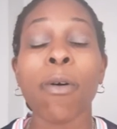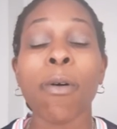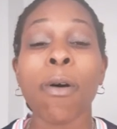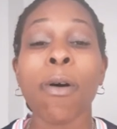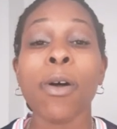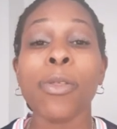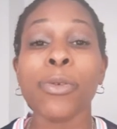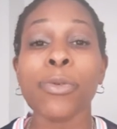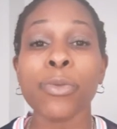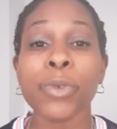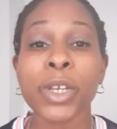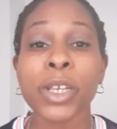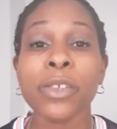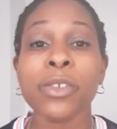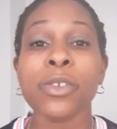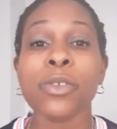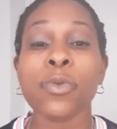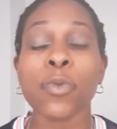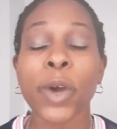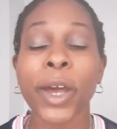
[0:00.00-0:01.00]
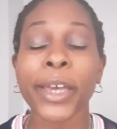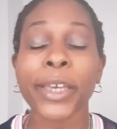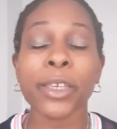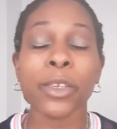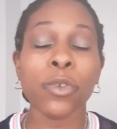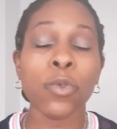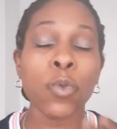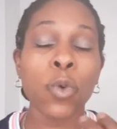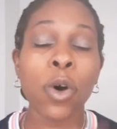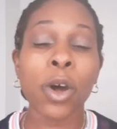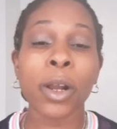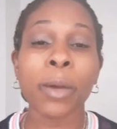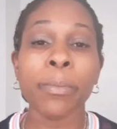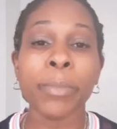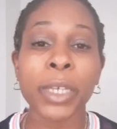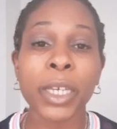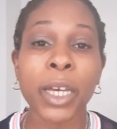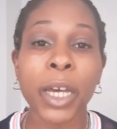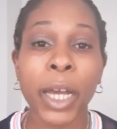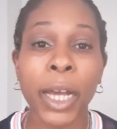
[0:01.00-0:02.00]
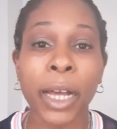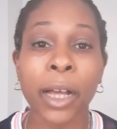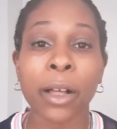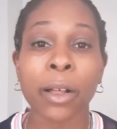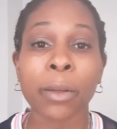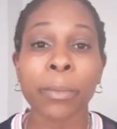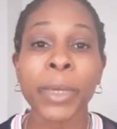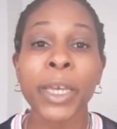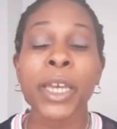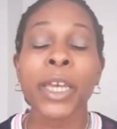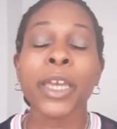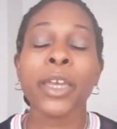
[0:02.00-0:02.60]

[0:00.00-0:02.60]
all the reasons why you want to be calm